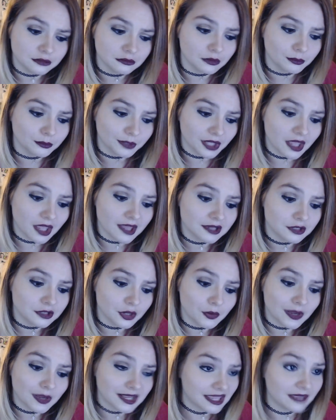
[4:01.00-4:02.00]
Oh my God,
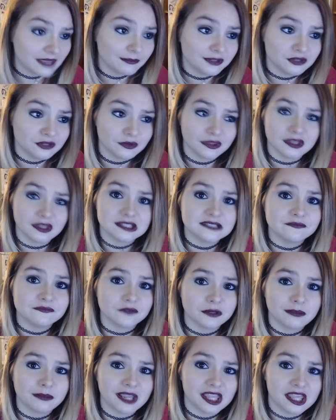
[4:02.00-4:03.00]
no, I can't be doing this in
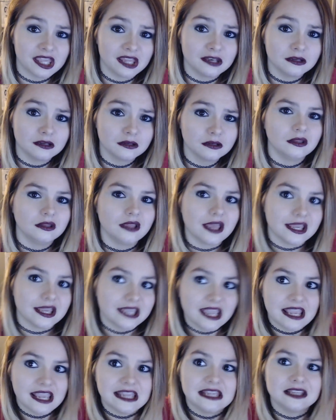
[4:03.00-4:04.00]
front of my kid. I
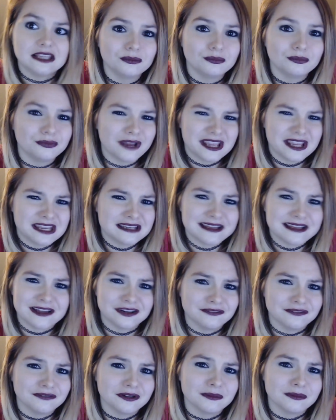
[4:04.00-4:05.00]
hate breaking down
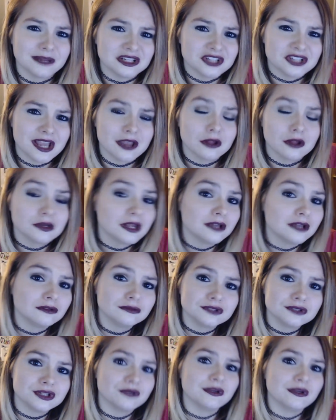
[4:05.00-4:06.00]
in front of my child. I
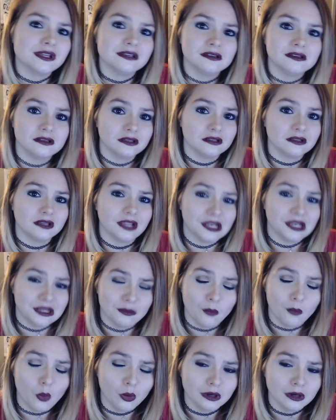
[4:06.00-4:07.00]
don't do it
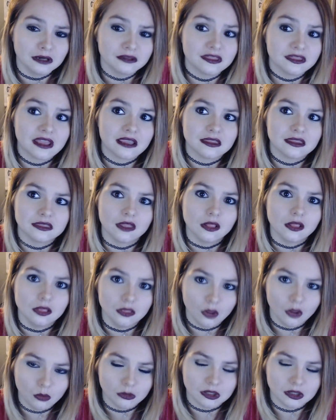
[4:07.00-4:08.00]
anymore. Thank the
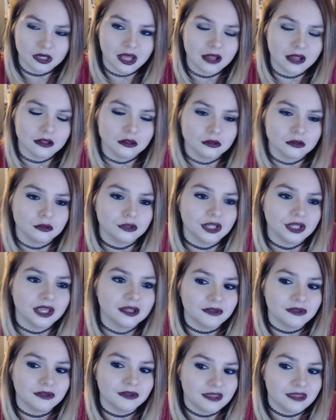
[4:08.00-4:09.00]
Lord.
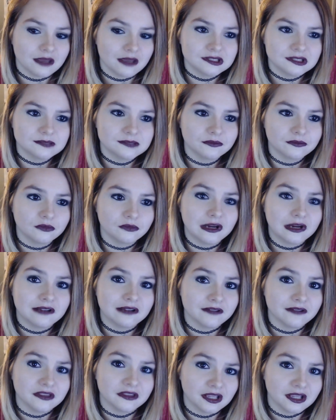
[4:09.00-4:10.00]
Hallelujah. But that was before I
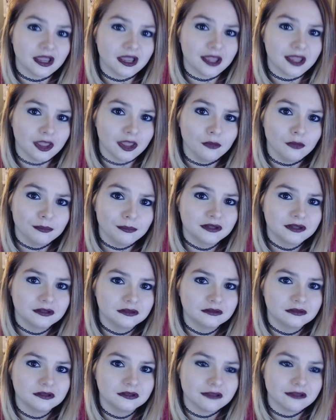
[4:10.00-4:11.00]
finally got help.
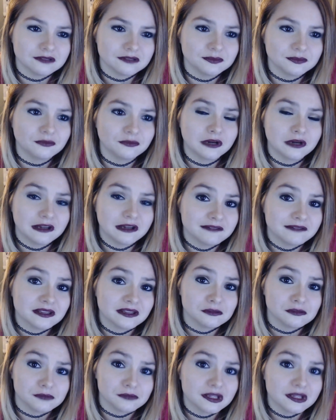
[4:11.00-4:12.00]
That was before I
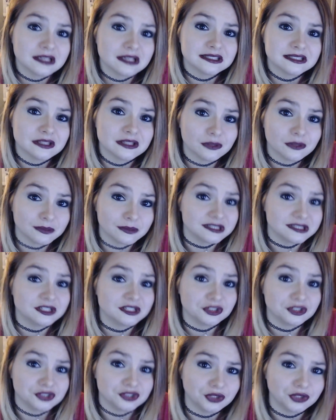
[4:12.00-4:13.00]
finally realized that there was an
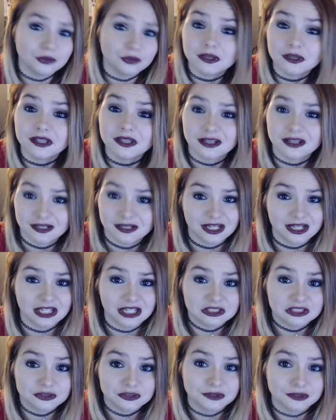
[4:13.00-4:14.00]
issue and I
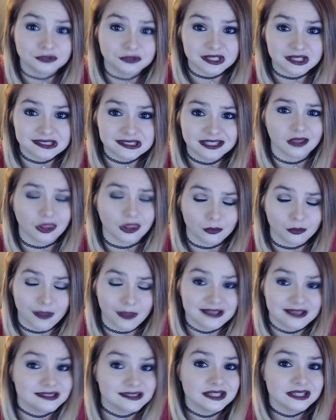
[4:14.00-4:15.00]
needed to address it.
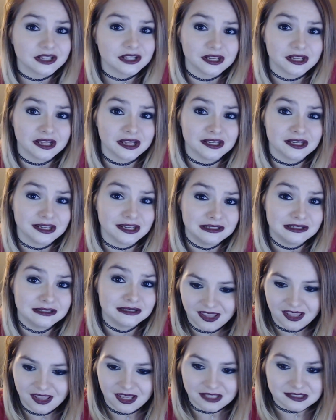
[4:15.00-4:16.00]
Otherwise, it could end in,
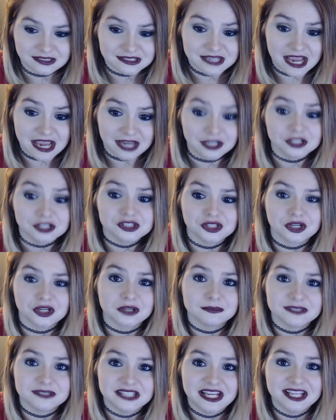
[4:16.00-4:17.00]
in dire
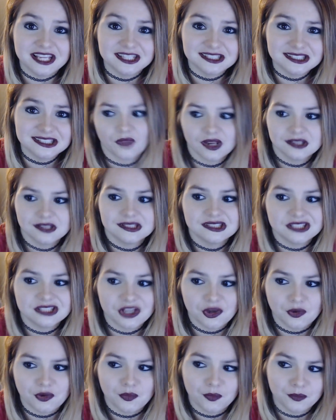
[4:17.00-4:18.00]
circumstance.
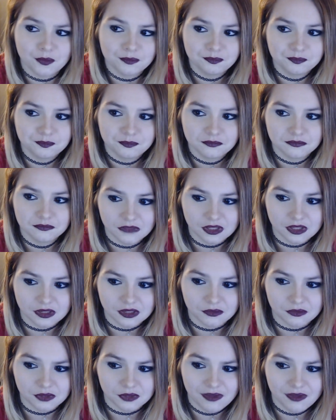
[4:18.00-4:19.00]
So, you
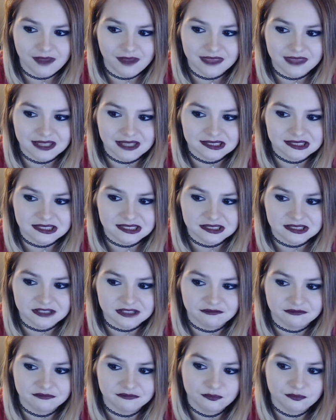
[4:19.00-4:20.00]
know, you have that sense
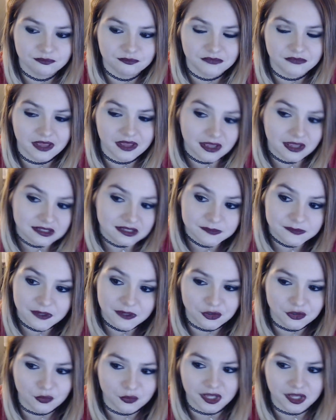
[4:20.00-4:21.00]
of, I guess,
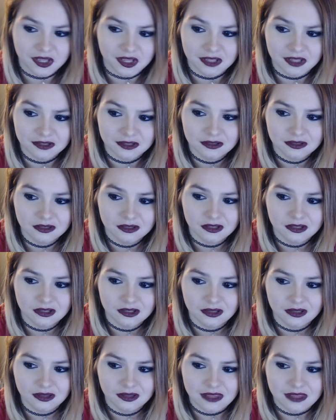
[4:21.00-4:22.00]
paranoia
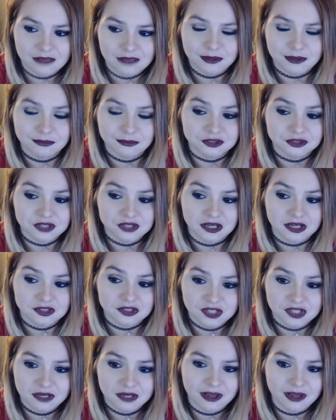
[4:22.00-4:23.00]
that people are talking
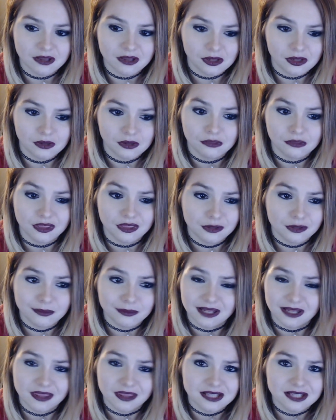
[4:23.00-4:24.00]
shit about you, that
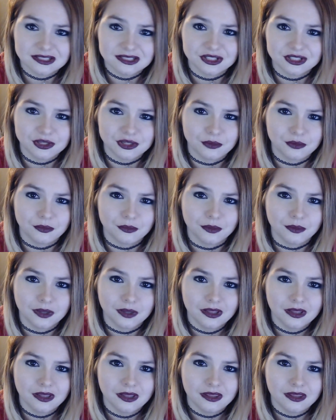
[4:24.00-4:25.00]
nobody likes you,
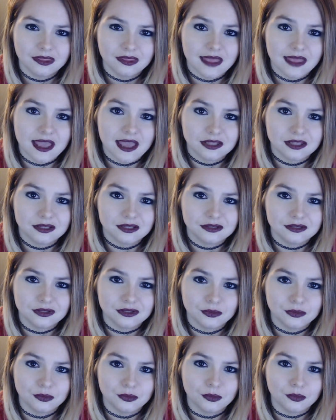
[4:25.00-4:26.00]
that
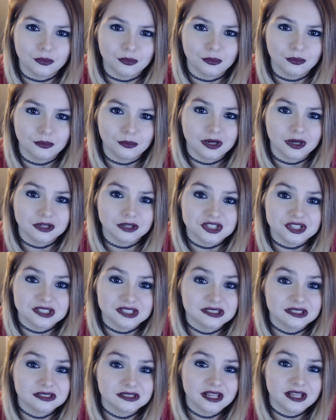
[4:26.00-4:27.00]
you are
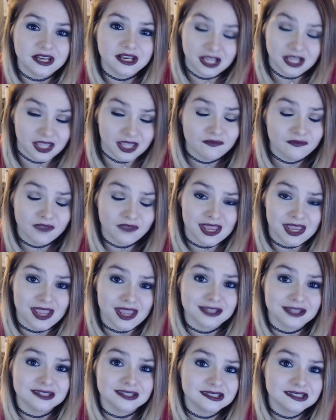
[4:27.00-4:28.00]
just an
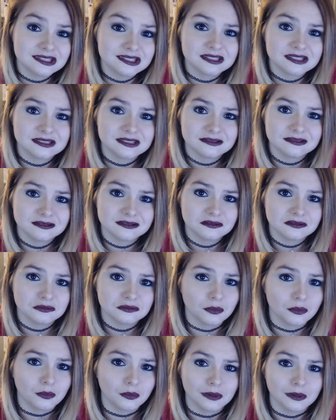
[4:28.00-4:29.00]
inconvenience
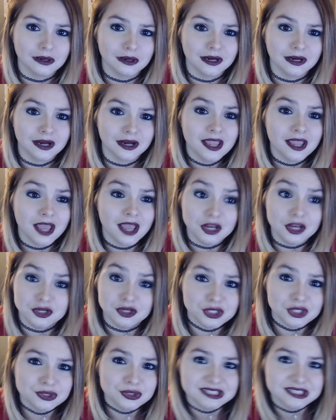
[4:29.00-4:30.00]
or a
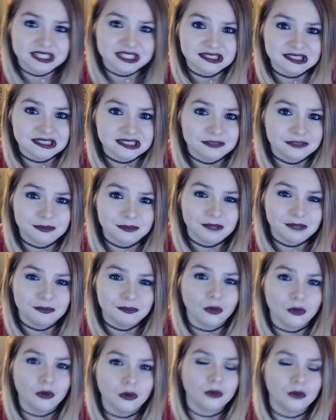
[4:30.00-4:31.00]
nuisance to
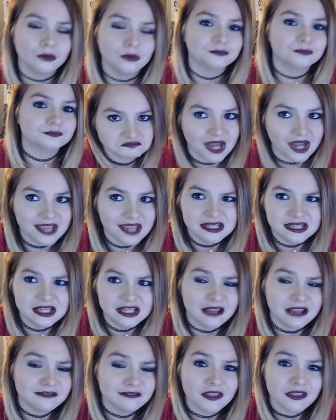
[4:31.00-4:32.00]
people. I did.
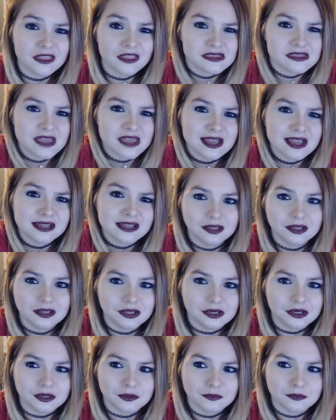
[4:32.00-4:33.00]
I felt like that,
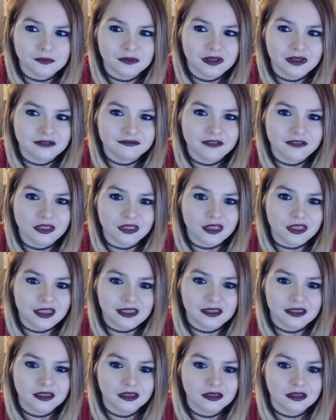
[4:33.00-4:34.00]
you know. I felt
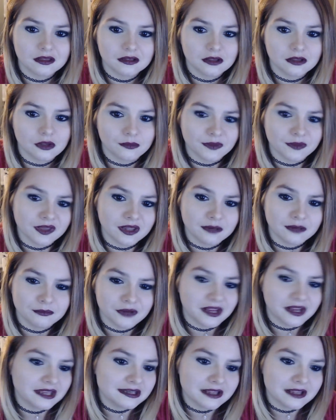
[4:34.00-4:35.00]
like, oh my God, I'm
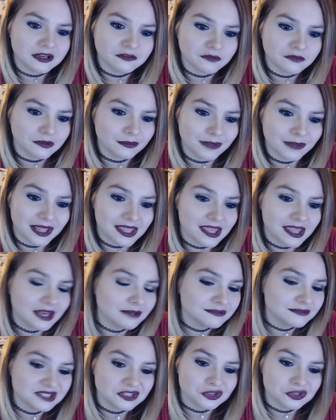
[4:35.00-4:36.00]
breaking down in front of my kid.
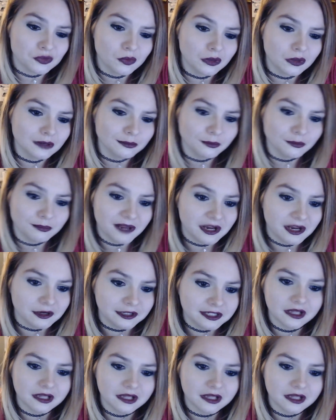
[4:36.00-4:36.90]
I'm such a horrible parent.